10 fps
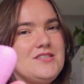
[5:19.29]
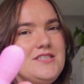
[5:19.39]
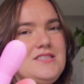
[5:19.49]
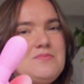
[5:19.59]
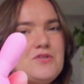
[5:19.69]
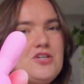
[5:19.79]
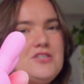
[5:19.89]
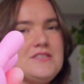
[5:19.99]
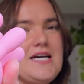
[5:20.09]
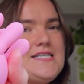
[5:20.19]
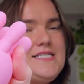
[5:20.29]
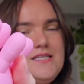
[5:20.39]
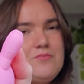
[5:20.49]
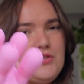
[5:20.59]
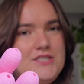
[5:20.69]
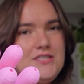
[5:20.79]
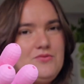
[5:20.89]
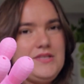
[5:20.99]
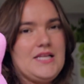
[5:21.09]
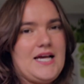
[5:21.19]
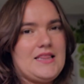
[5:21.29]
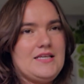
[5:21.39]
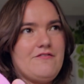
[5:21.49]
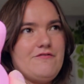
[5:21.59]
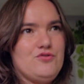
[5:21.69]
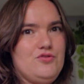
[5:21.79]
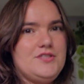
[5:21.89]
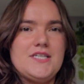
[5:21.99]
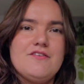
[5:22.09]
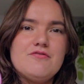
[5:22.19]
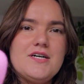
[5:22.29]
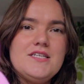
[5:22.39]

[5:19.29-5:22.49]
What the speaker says: this because I didn't print it with like the food safe one.